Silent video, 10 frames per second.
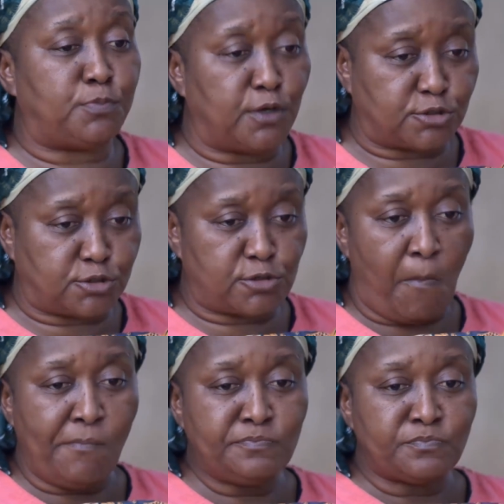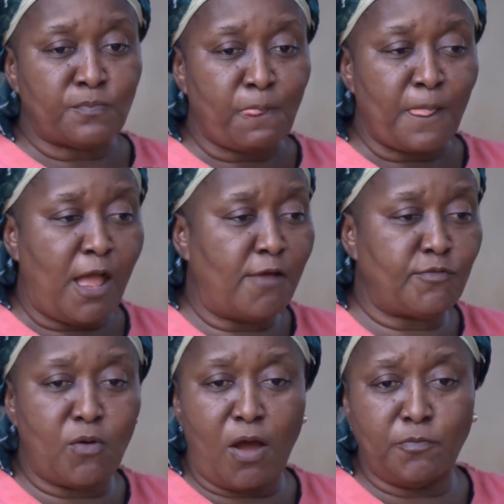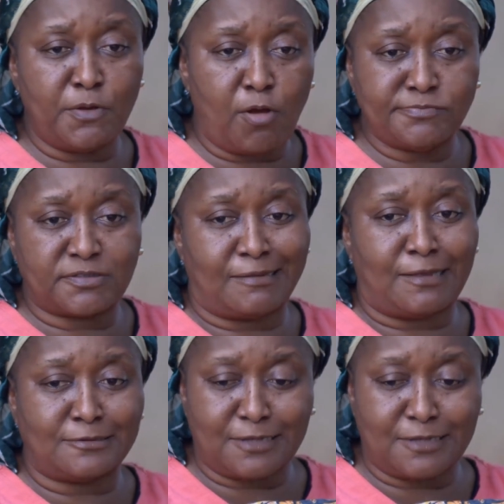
burst. Everywhere will become scatter,